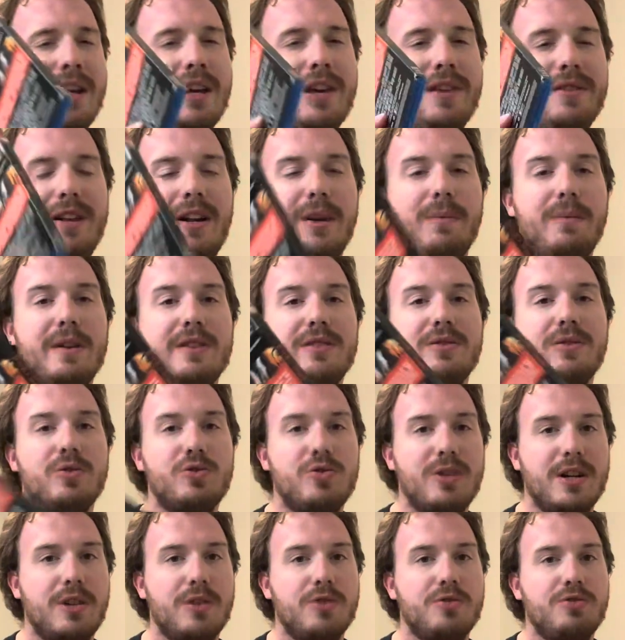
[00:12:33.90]
the original
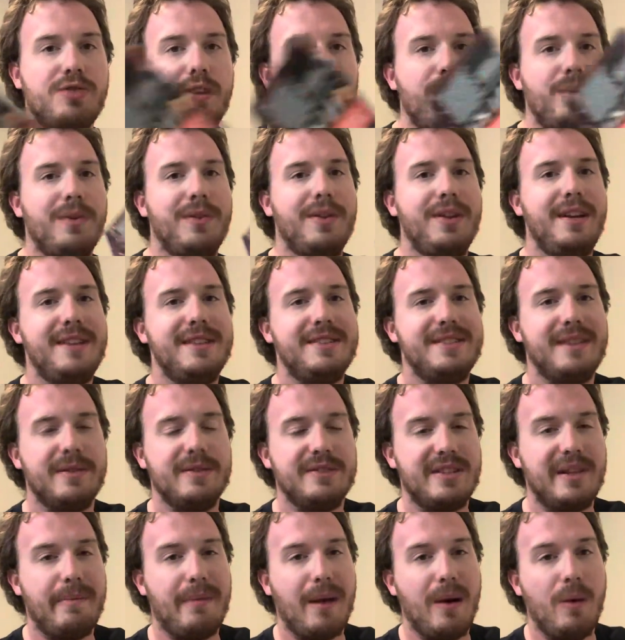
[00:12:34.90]
Trick or Treat release that was
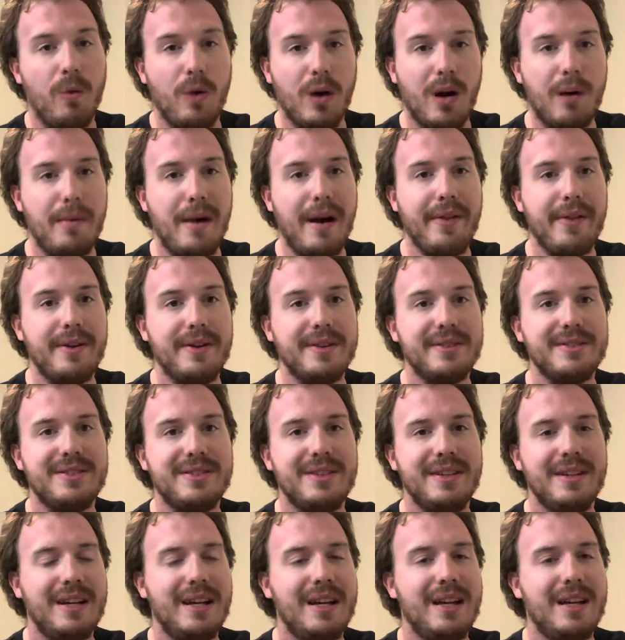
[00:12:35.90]
done by Warner Brothers,
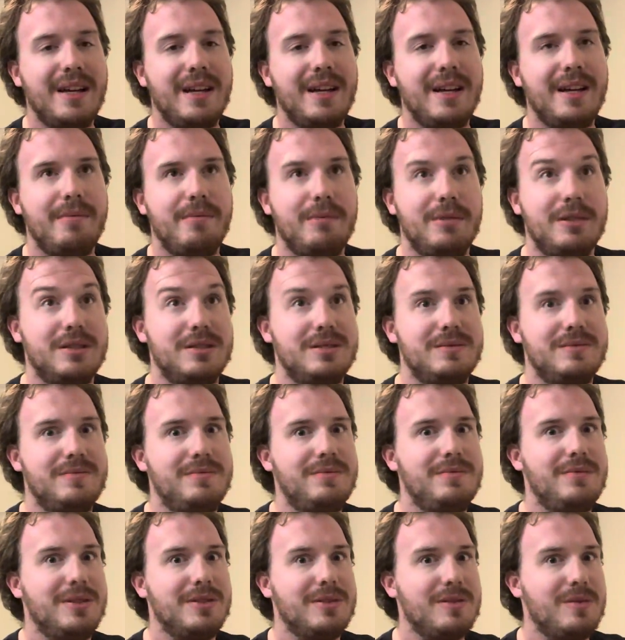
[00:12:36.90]
which
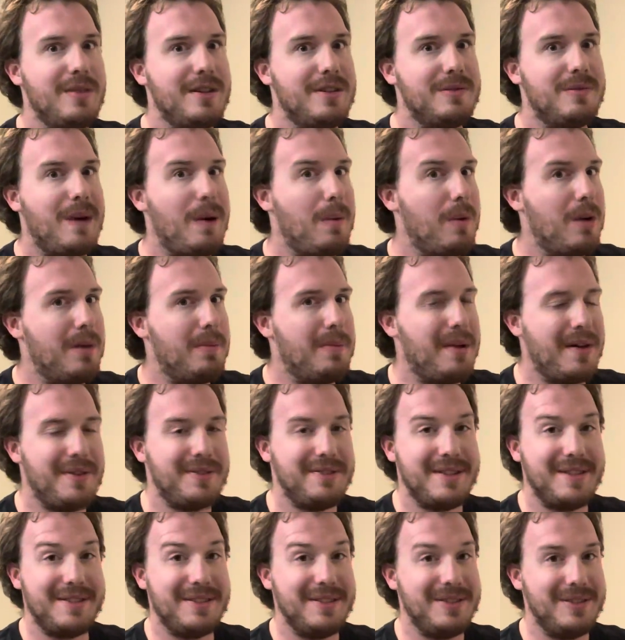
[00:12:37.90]
there's a reason why Warner Brothers
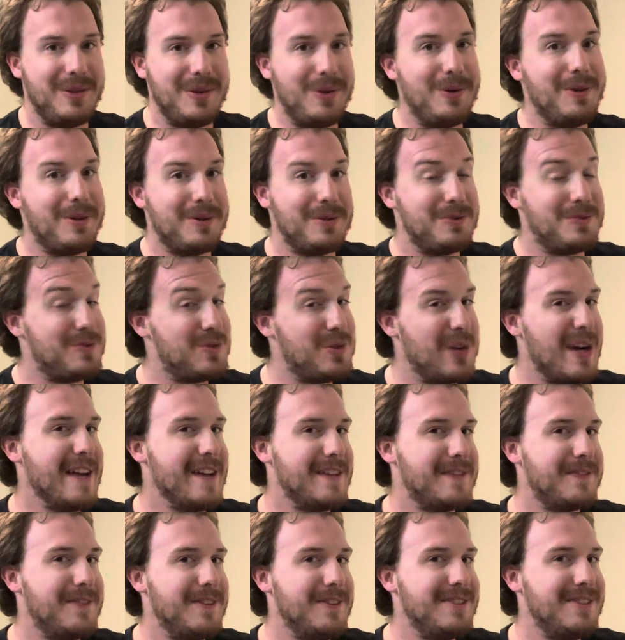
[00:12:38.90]
doesn't do the
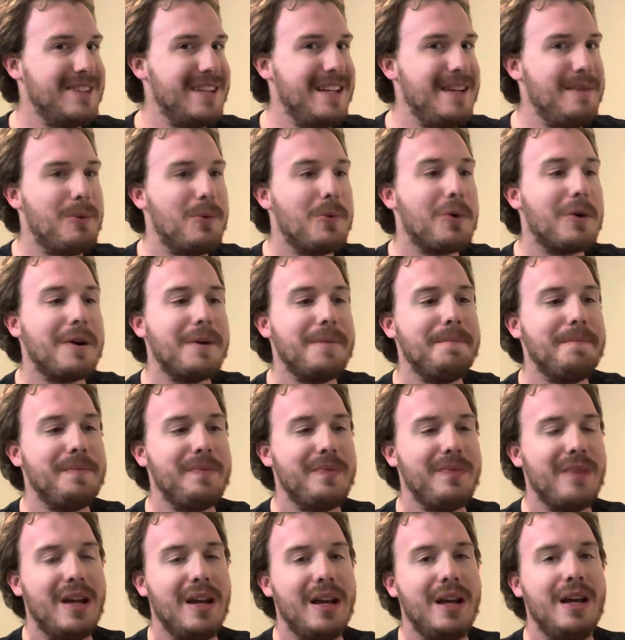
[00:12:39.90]
transfers anymore.
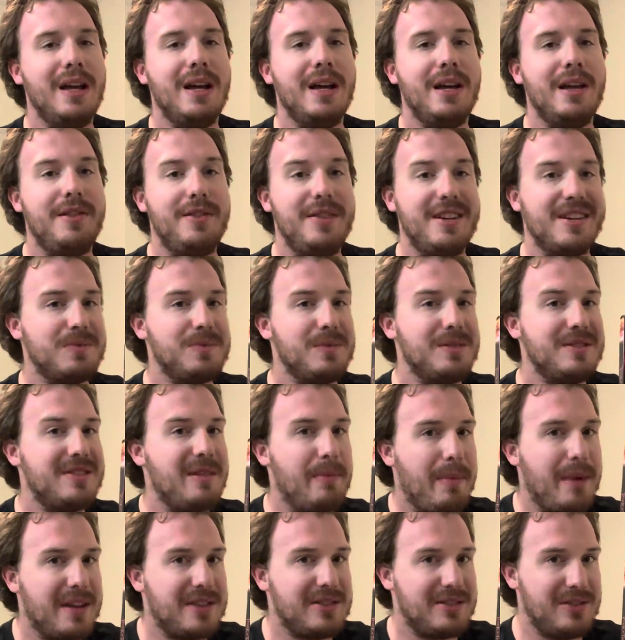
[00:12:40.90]
This was the
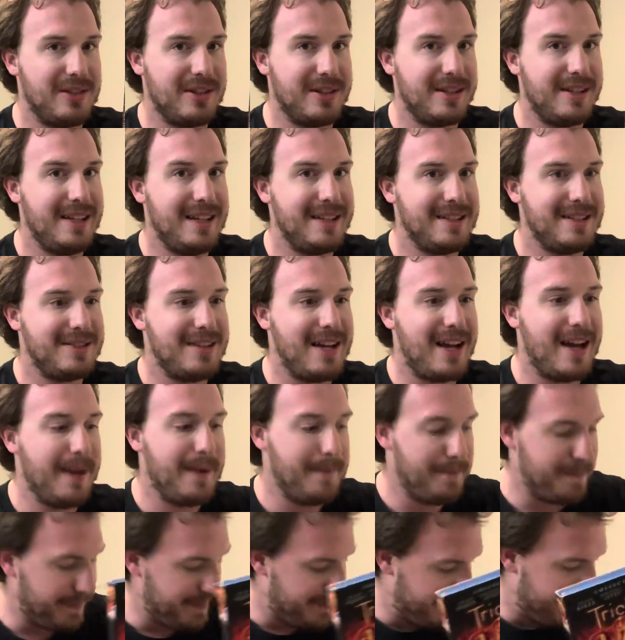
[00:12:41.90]
best looking at the time,